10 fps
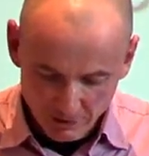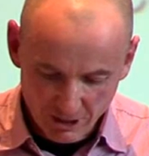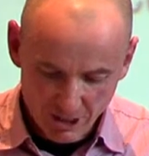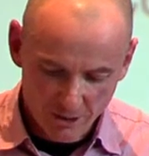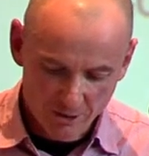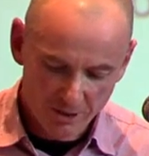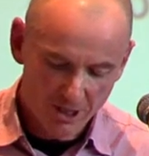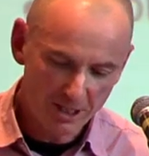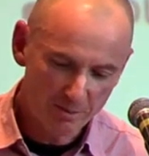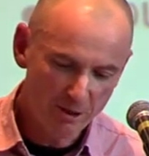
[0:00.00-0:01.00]
So
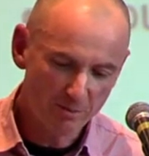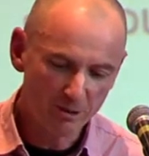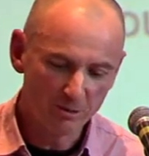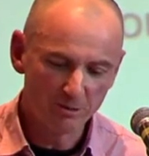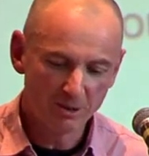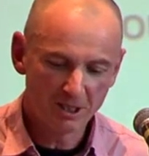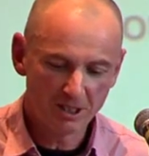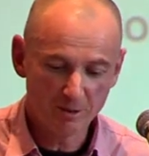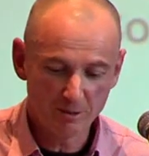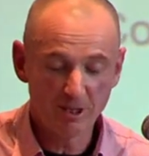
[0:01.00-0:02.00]
the experimental
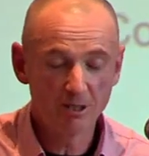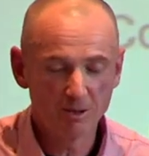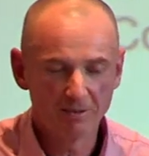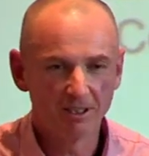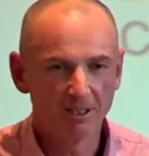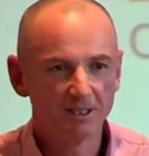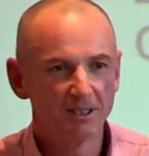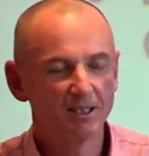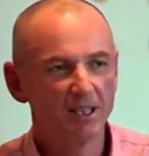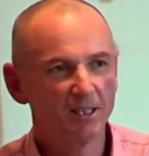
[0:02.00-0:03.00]
evidence
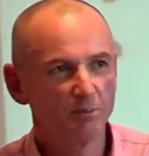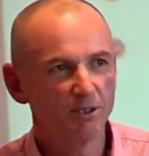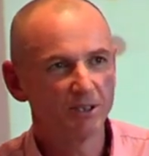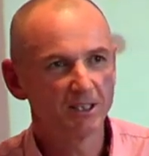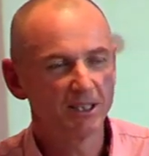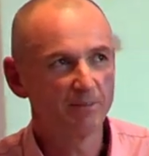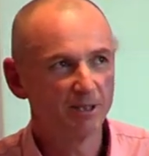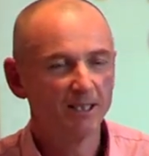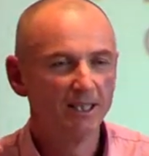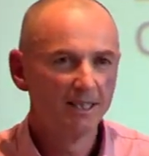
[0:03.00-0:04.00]
is that the prisoner's
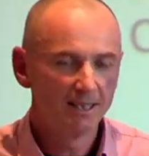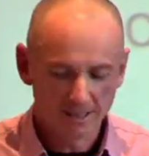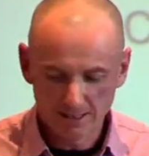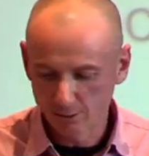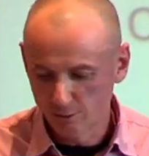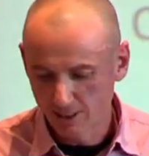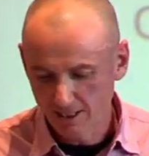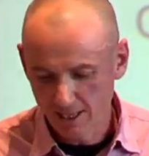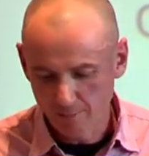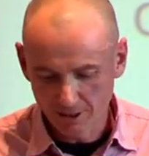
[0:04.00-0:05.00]
dilemma doesn't
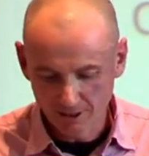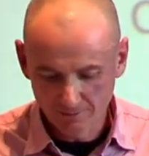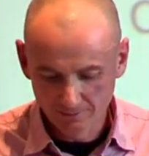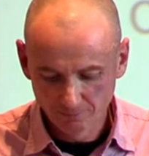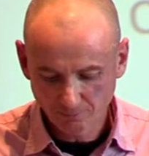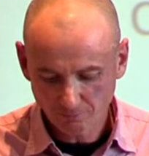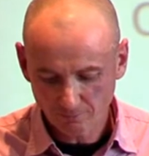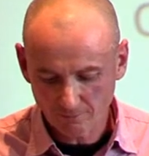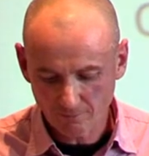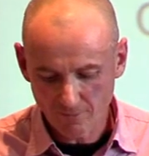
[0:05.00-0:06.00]
always happen,
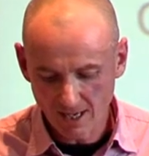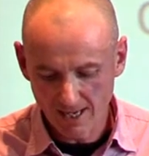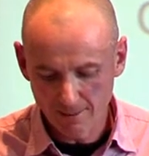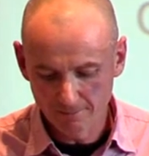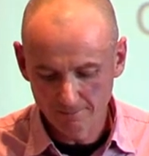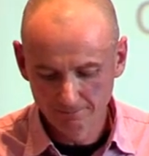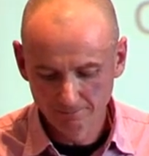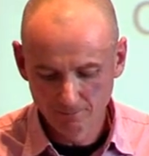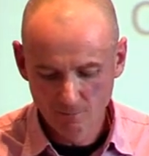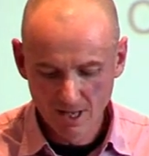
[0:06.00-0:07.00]
and
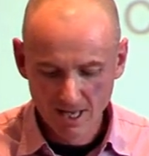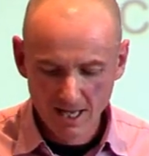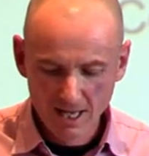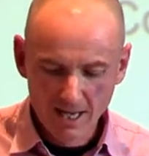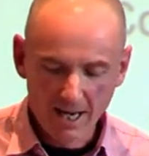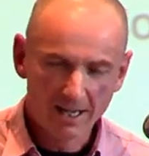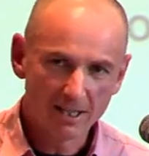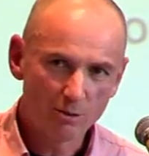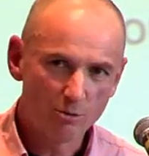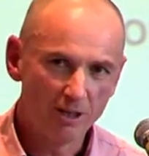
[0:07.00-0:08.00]

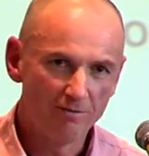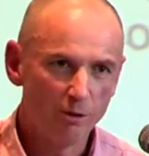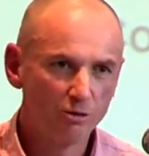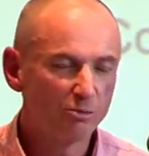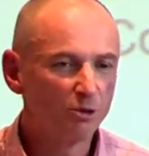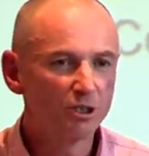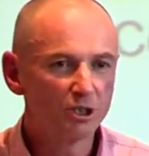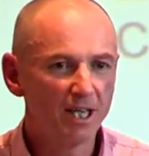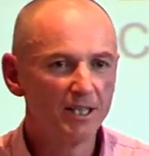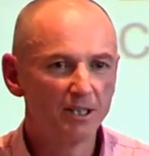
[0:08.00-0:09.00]
it's quite vulnerable to
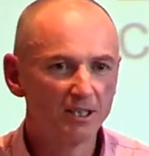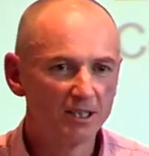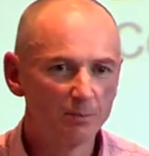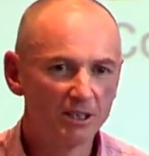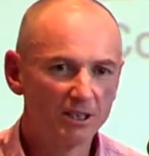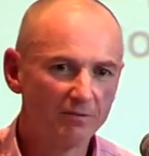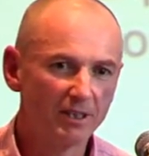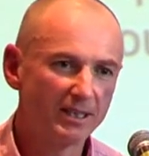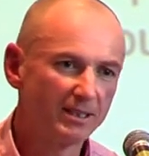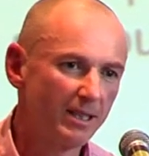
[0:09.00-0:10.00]
changing the
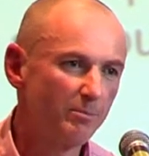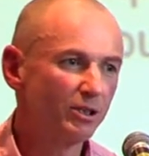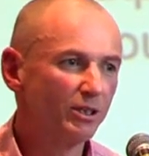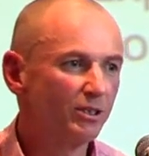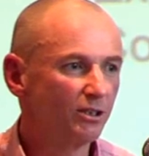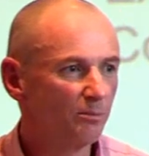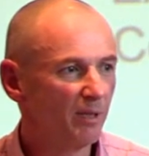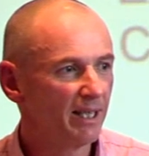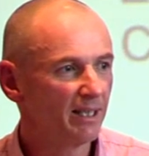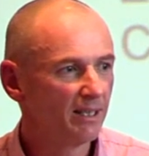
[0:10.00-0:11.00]
specific assumptions you
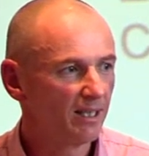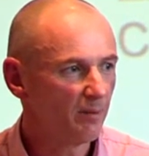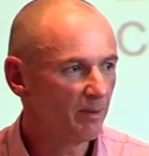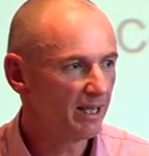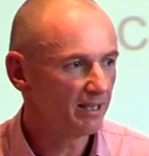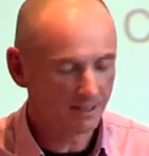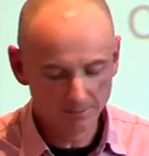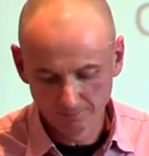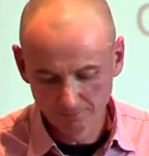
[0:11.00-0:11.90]
make about it,